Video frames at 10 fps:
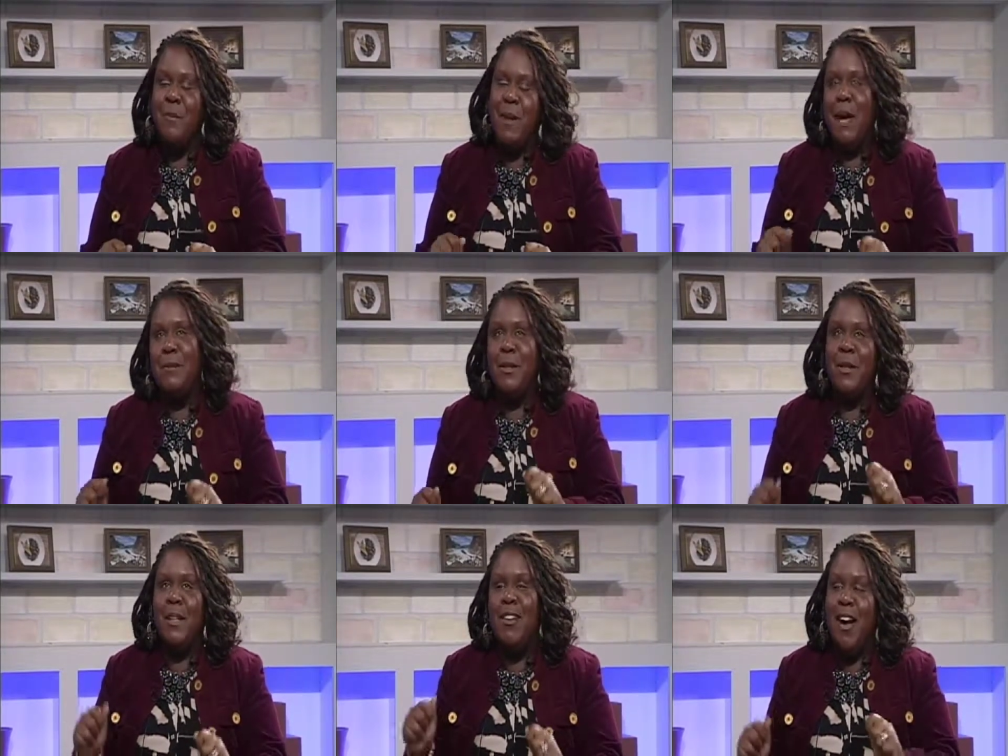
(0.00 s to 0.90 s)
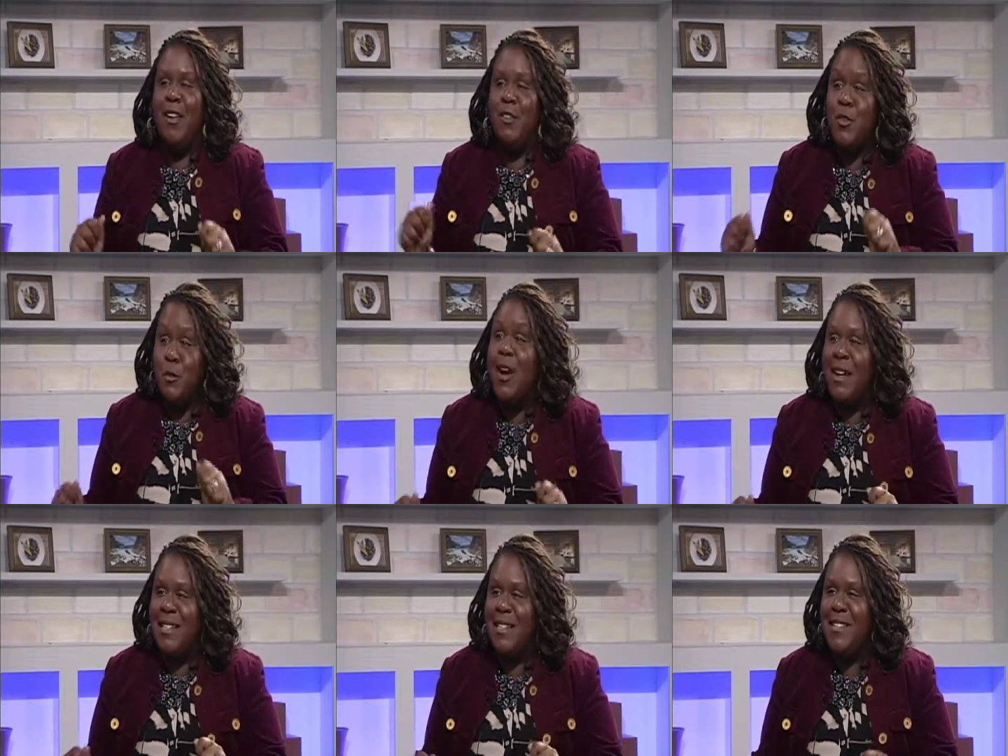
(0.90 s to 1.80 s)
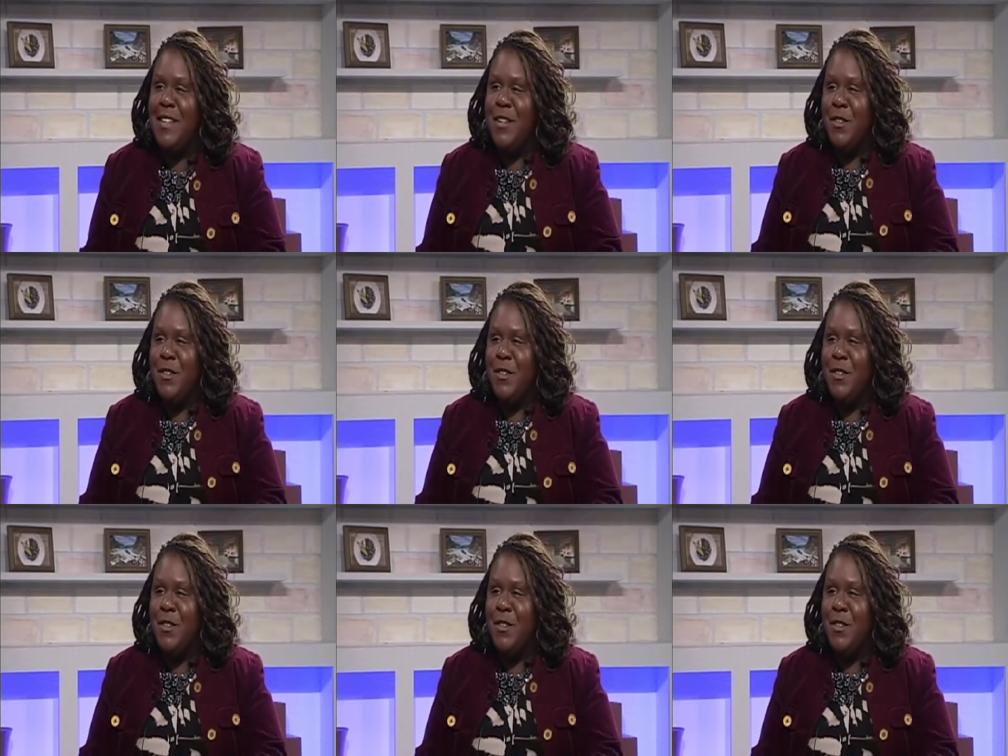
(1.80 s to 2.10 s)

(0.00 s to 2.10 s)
a Bible costume contest.